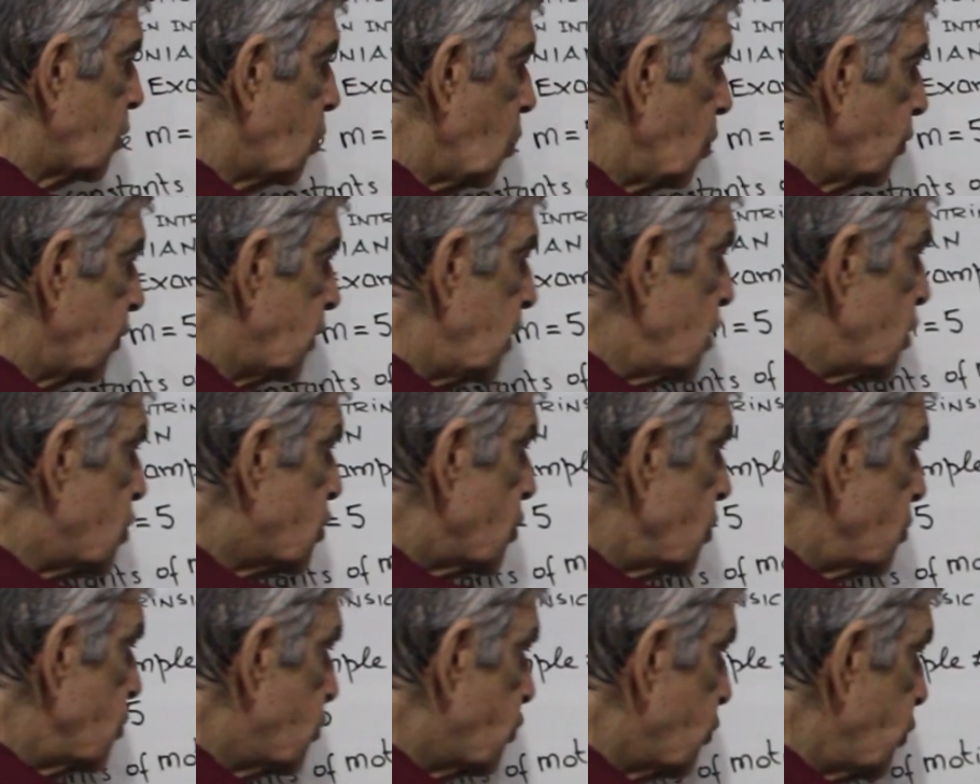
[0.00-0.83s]

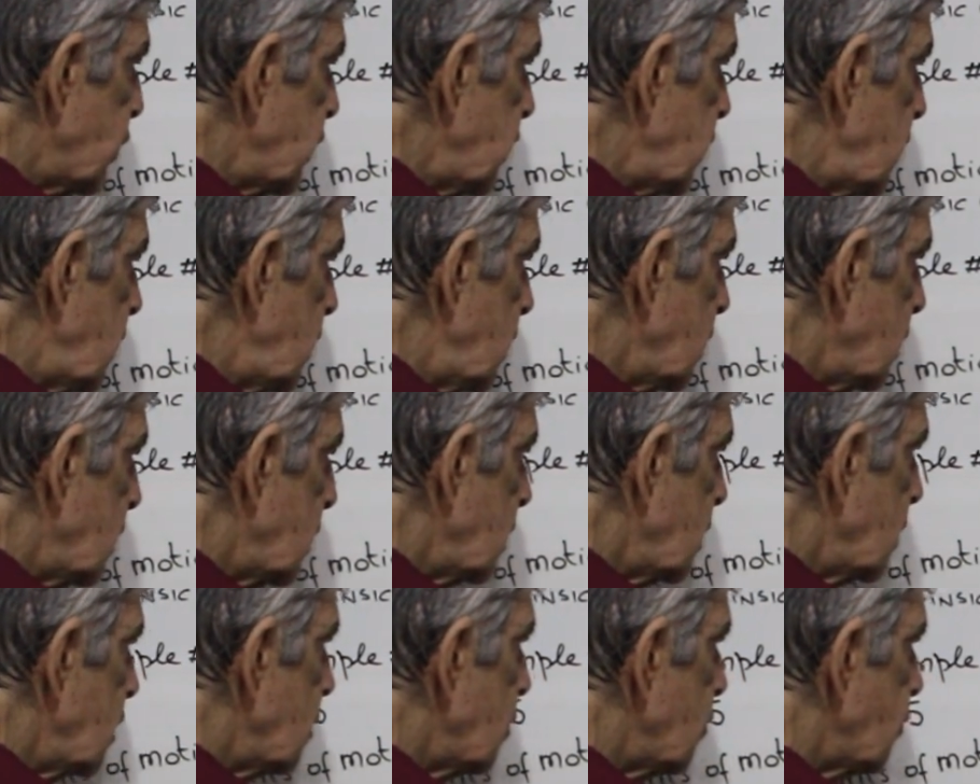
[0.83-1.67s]
condition 3
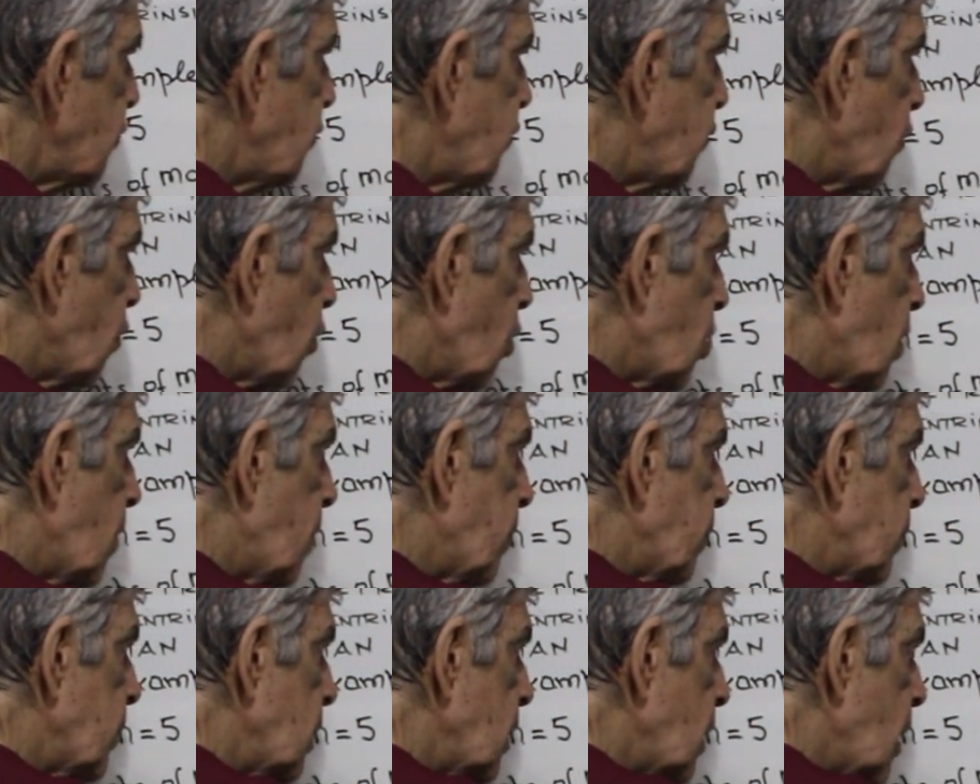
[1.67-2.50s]

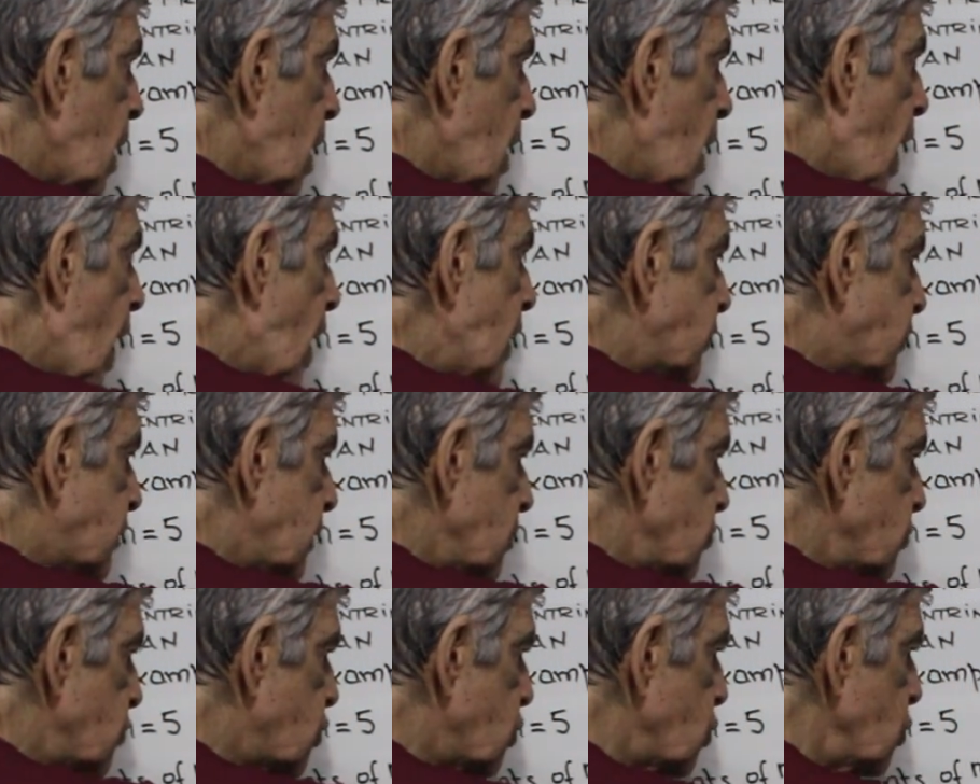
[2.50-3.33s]
for
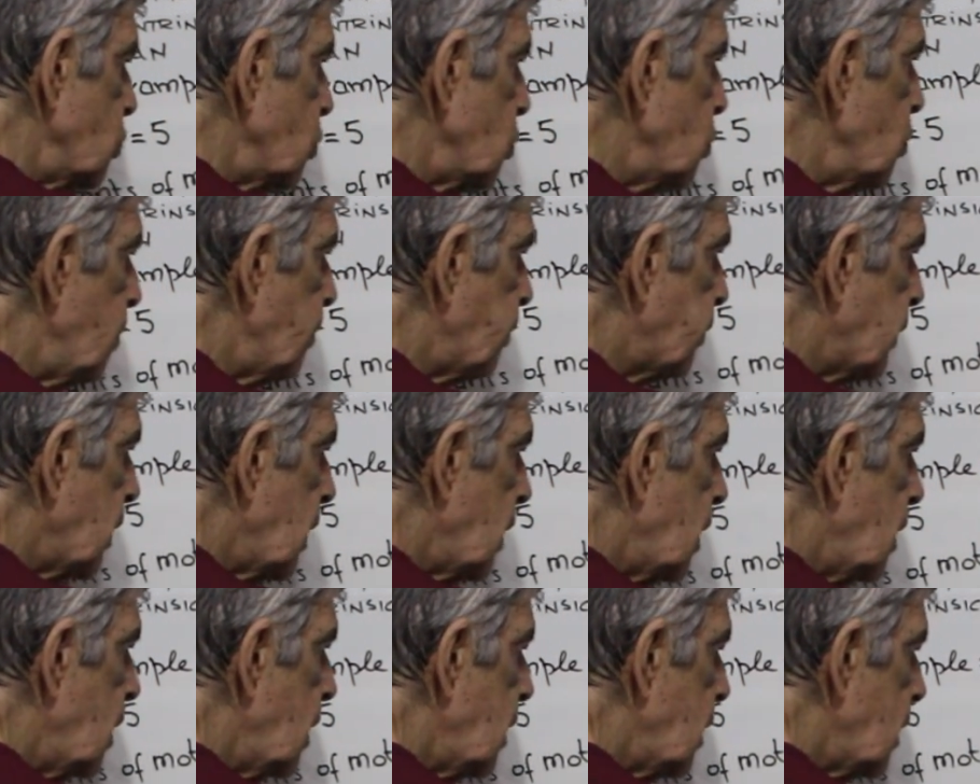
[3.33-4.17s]
item 2,
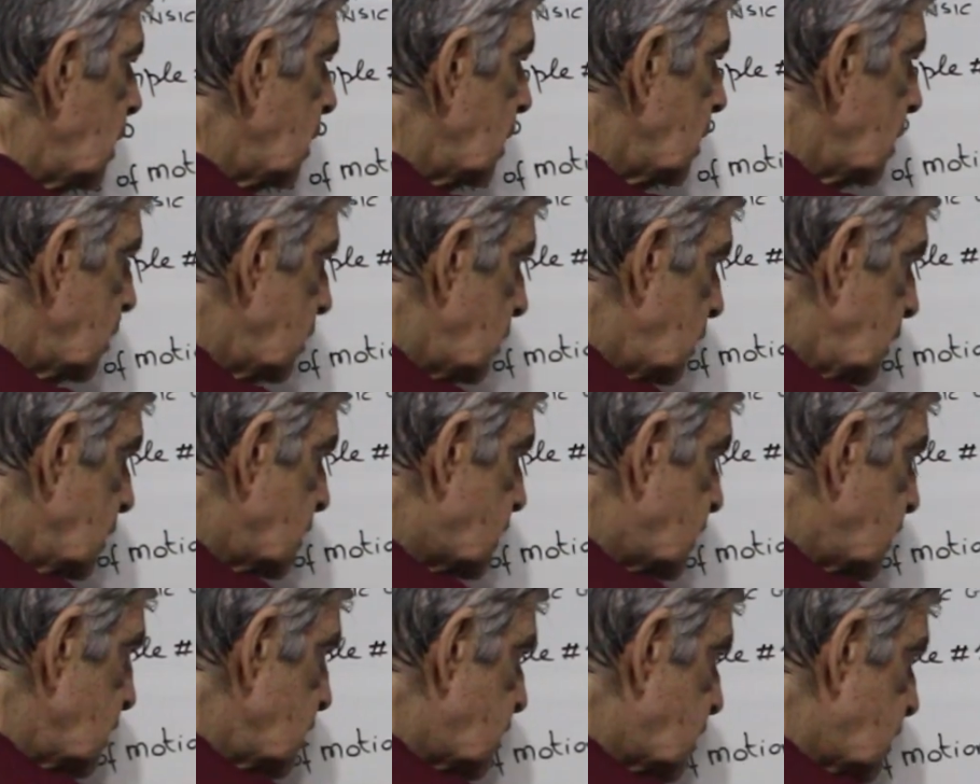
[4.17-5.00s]

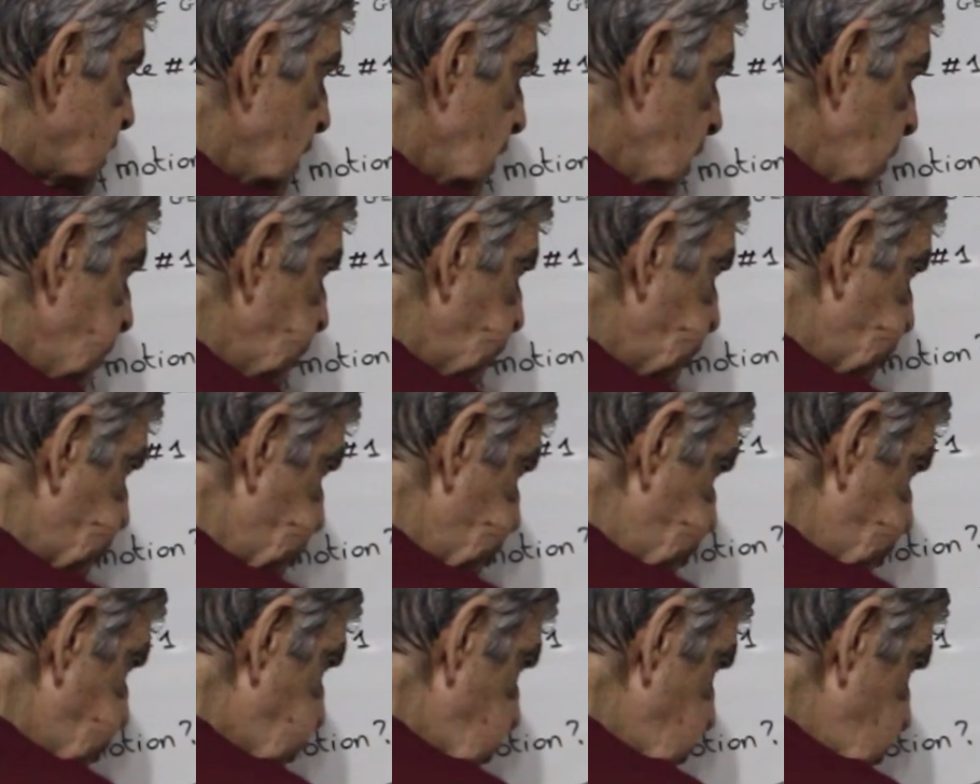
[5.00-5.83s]
this is
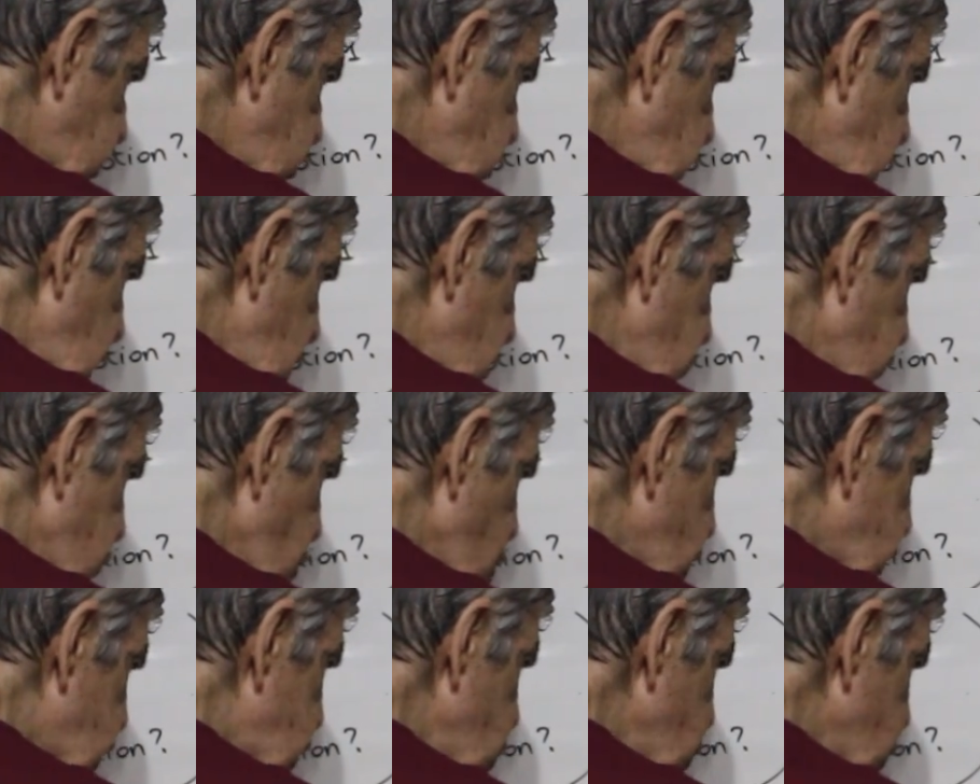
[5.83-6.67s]

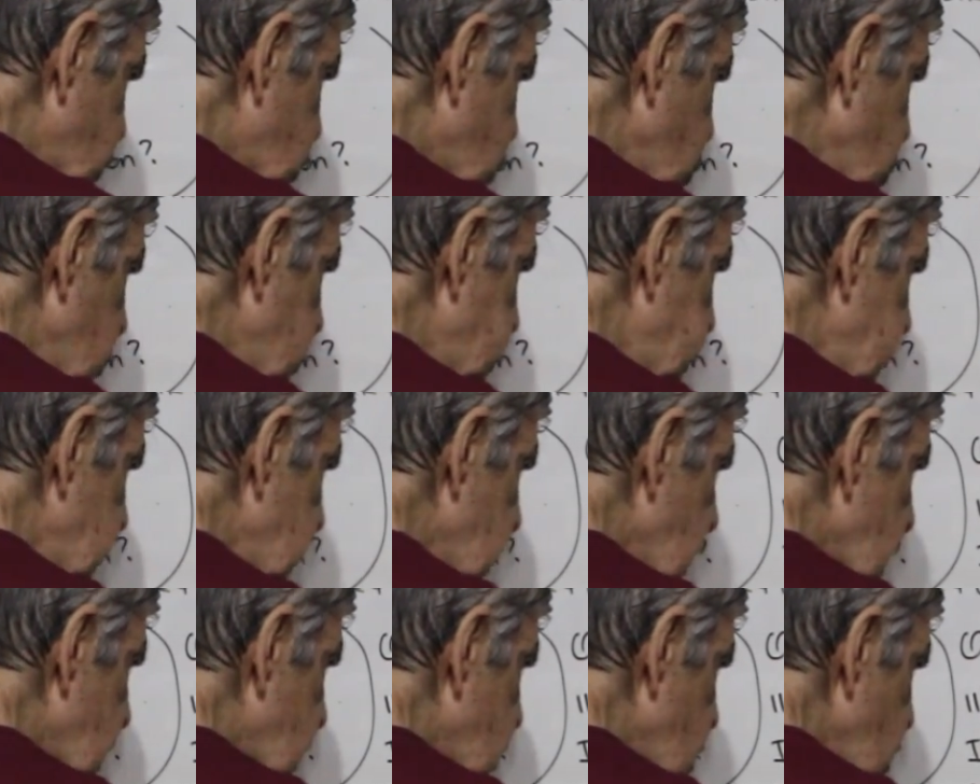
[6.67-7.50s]
for Q2
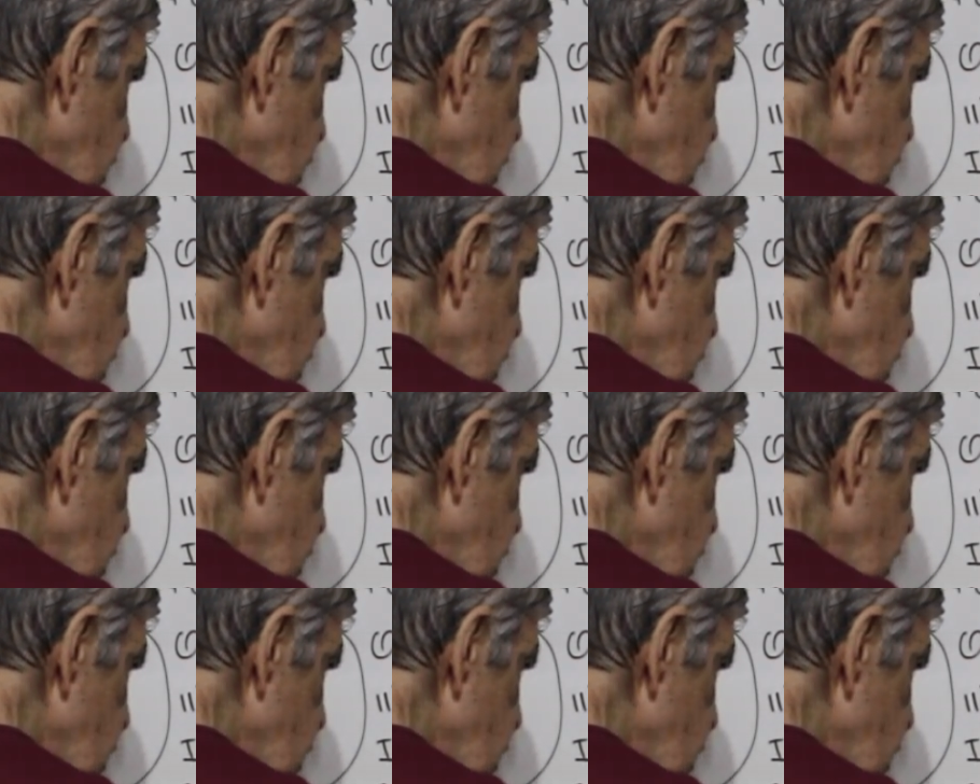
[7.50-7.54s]
be a